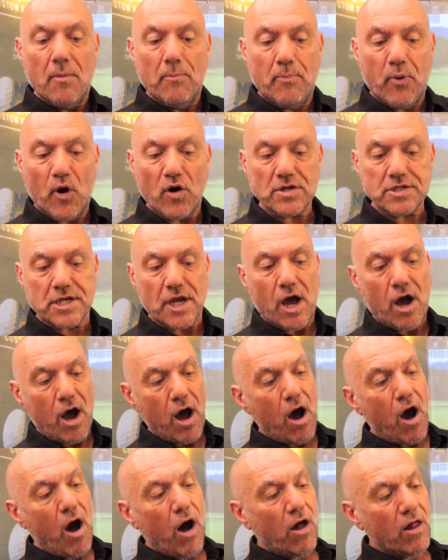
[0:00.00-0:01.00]
but
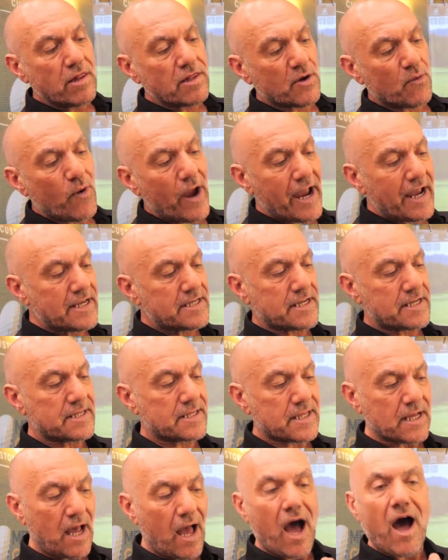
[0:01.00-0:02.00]
all the weight is